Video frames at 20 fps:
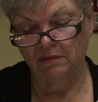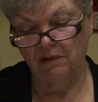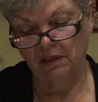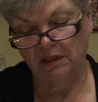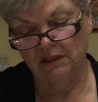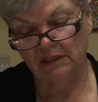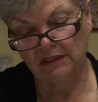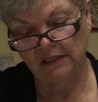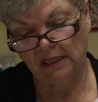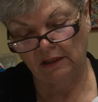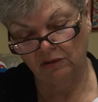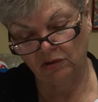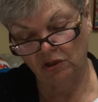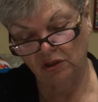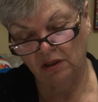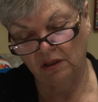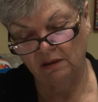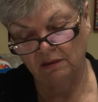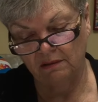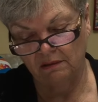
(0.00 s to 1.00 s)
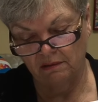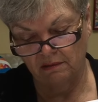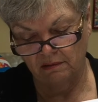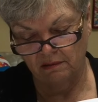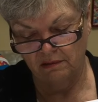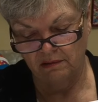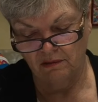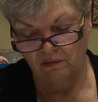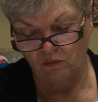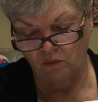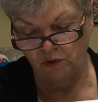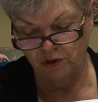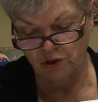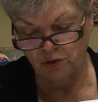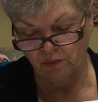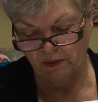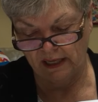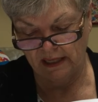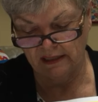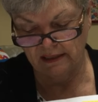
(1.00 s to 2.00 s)
It tells you which
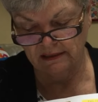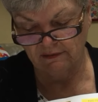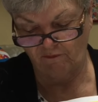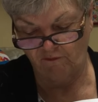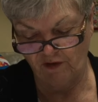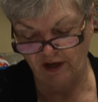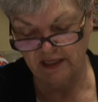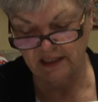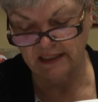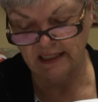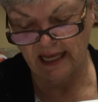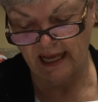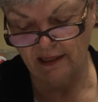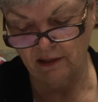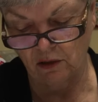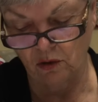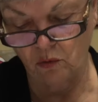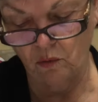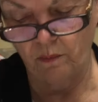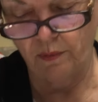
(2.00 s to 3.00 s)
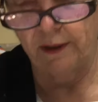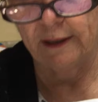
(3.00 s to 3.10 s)
way to face that loop.